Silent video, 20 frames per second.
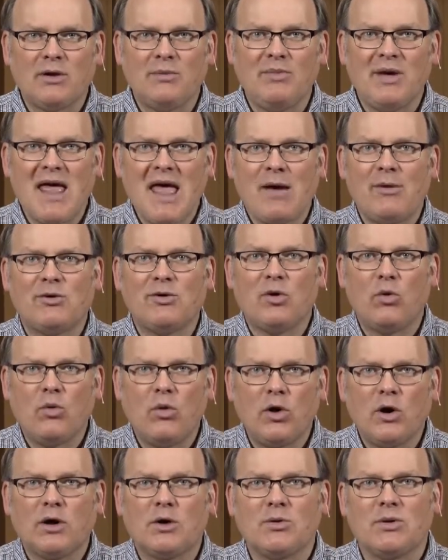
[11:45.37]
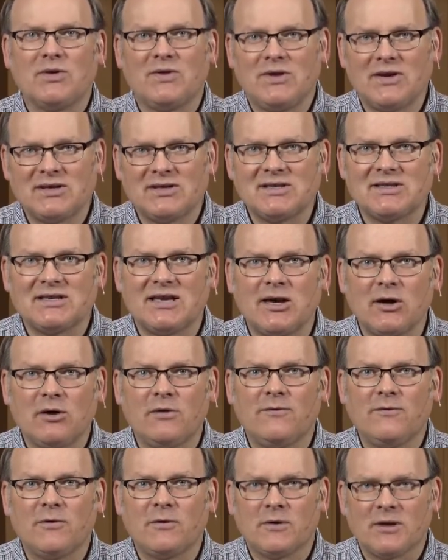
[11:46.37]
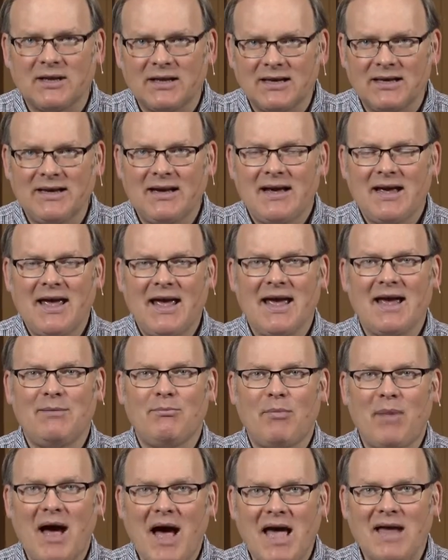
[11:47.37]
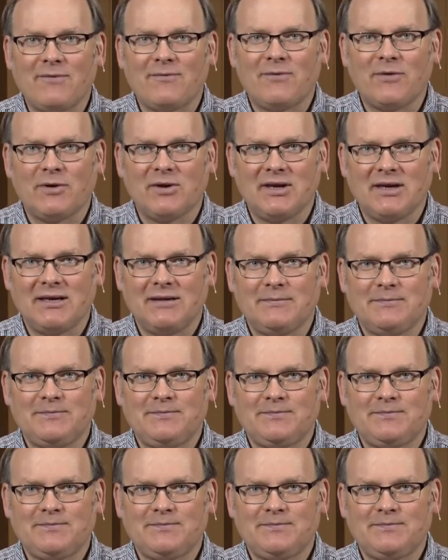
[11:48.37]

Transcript: and being able to work with it skillfully and mindfully.